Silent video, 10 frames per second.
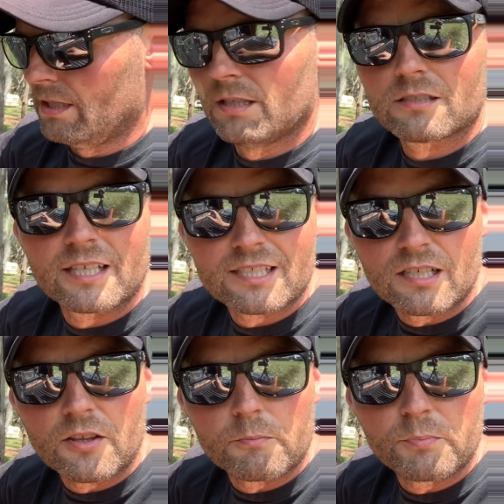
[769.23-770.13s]
So that's
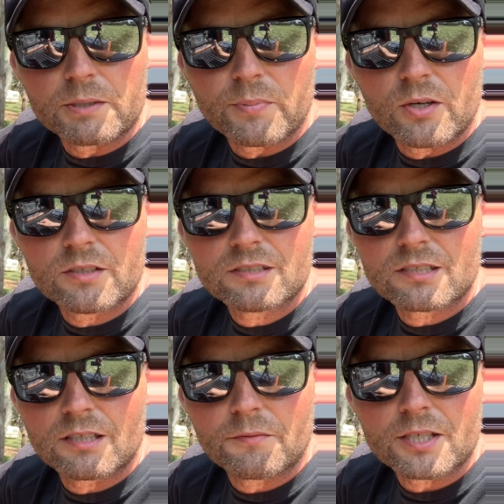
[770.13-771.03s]
another big bonus
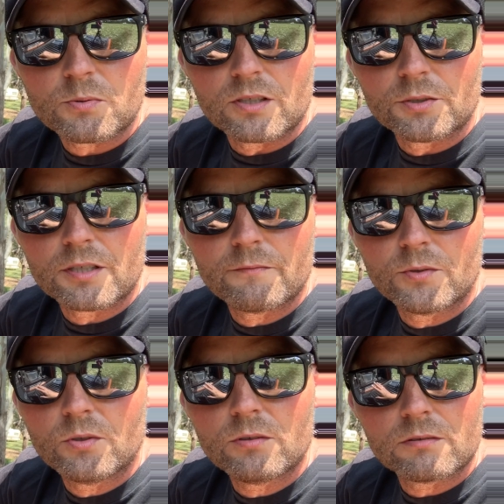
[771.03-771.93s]
if that's what you're looking
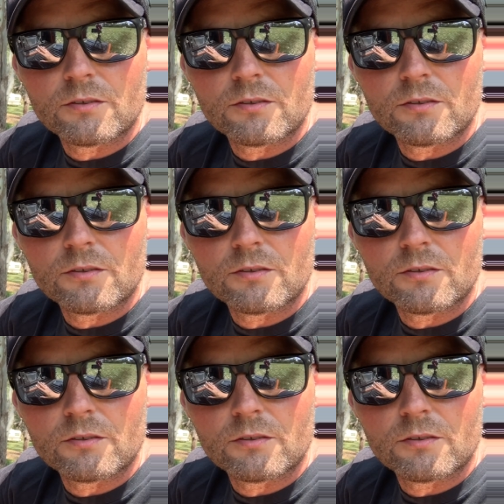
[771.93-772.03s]
for,